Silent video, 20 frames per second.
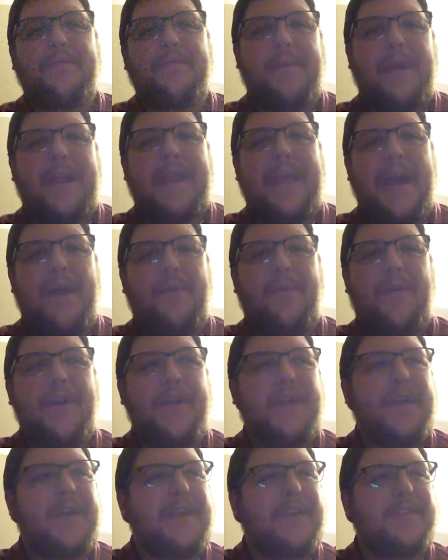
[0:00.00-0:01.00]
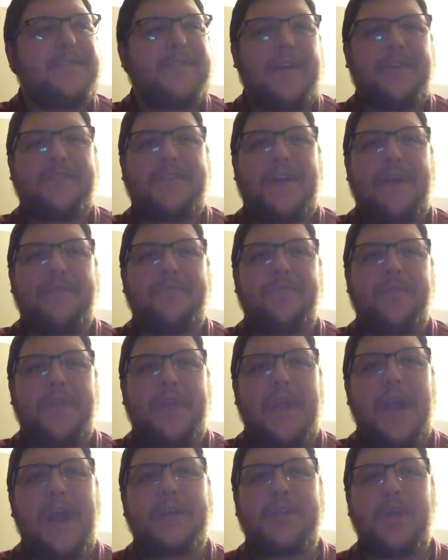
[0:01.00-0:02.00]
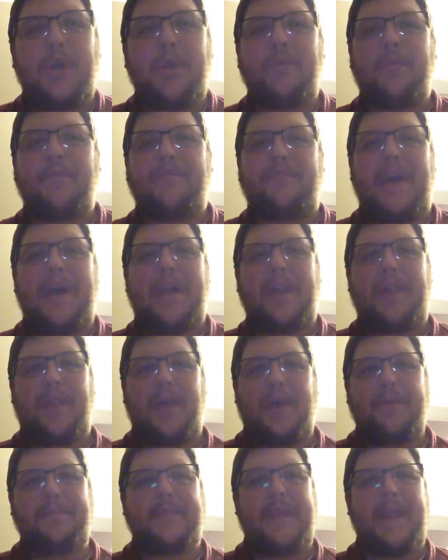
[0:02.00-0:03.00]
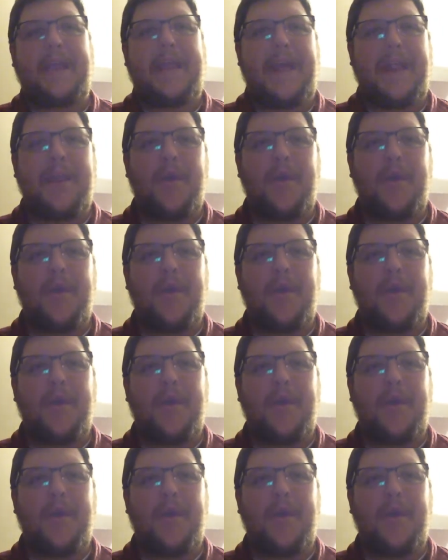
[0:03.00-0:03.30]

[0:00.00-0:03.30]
Everybody, how are you? It is now time for the October vinyl update.